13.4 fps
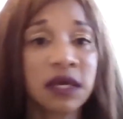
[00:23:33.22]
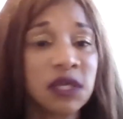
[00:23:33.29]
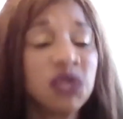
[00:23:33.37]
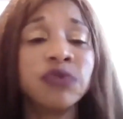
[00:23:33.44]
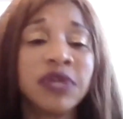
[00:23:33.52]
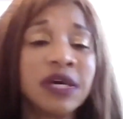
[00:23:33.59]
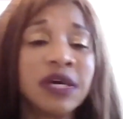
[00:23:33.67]

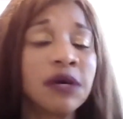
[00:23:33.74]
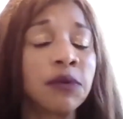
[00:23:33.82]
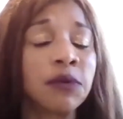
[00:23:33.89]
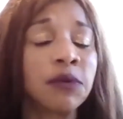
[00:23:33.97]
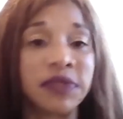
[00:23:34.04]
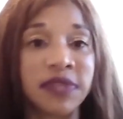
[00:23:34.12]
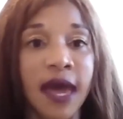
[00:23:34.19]
You deal
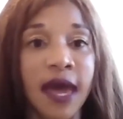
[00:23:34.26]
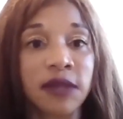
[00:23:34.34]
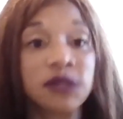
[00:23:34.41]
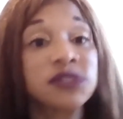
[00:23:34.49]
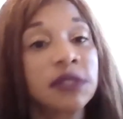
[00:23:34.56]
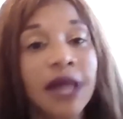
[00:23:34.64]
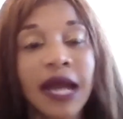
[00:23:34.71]
with that.
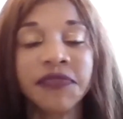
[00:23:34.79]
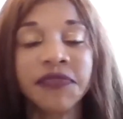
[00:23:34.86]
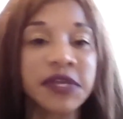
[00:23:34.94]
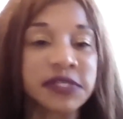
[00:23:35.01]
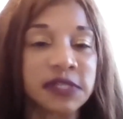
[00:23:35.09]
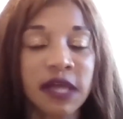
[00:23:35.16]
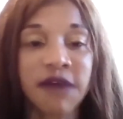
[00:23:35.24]
There's a lot of
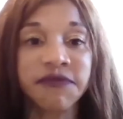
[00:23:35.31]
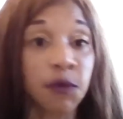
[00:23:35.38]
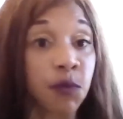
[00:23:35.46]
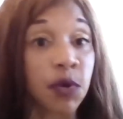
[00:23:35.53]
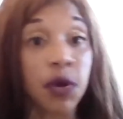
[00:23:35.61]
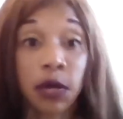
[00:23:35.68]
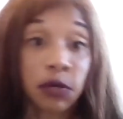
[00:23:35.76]
things in life that
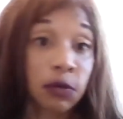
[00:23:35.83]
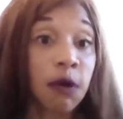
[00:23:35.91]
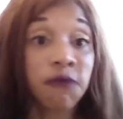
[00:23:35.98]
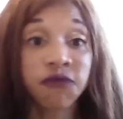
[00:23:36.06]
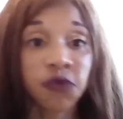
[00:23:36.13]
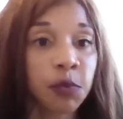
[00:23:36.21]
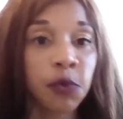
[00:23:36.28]
we're
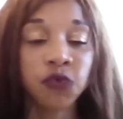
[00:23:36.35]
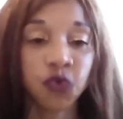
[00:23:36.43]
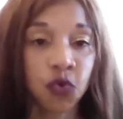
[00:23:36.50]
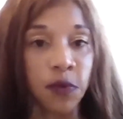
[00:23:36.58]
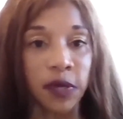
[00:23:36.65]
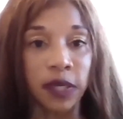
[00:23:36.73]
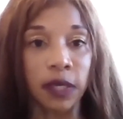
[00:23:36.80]
uncomfortable
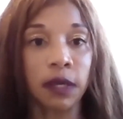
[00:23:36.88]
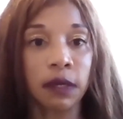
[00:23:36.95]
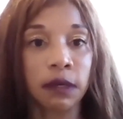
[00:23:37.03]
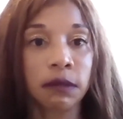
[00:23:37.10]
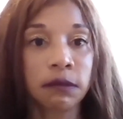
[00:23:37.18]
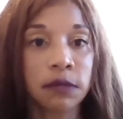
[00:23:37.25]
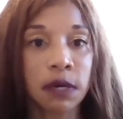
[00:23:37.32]
doing.
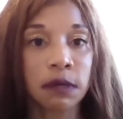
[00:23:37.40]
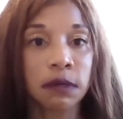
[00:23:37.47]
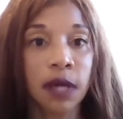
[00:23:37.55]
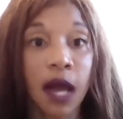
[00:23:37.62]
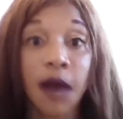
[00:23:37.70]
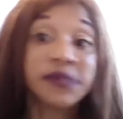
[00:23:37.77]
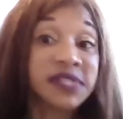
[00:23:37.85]

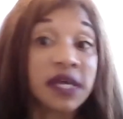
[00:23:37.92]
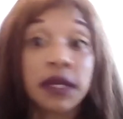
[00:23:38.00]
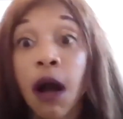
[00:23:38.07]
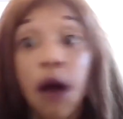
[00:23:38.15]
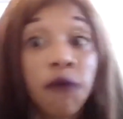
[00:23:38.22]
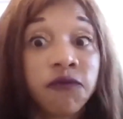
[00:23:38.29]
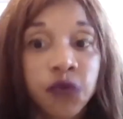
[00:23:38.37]
I was
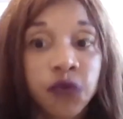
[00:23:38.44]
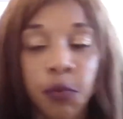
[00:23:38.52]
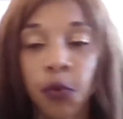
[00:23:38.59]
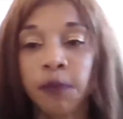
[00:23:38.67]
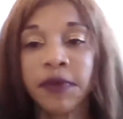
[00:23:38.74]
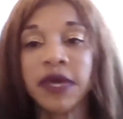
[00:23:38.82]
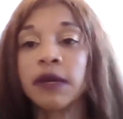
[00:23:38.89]

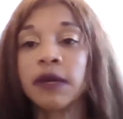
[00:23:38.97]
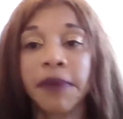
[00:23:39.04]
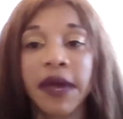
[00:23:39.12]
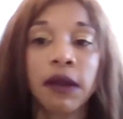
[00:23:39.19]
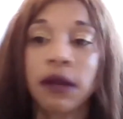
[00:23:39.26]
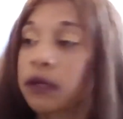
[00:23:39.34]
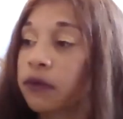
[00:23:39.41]
uncomfortable being a
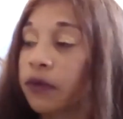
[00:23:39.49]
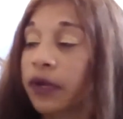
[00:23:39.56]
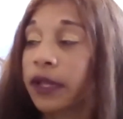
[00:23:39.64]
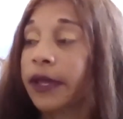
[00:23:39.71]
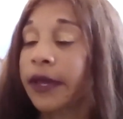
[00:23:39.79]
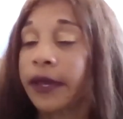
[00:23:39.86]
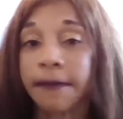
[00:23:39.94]
parent. Well,
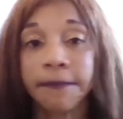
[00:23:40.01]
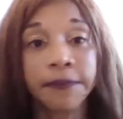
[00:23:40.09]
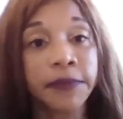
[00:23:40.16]
I am.